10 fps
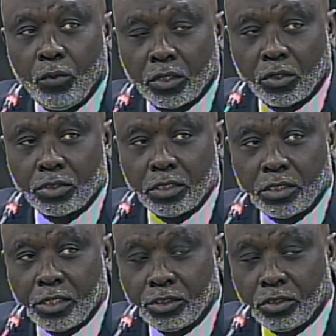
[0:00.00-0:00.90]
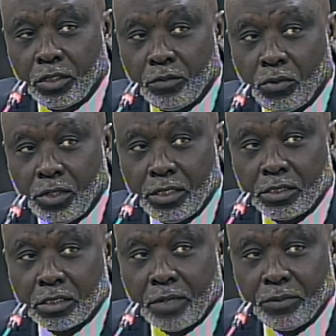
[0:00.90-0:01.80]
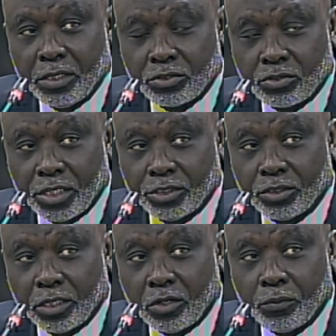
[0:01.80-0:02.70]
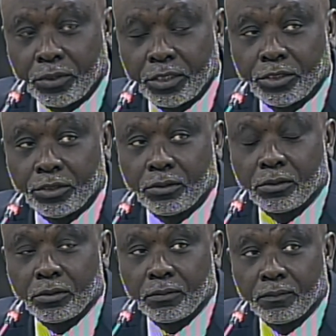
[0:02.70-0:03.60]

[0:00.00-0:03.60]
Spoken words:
With a concentration in police administration and operations.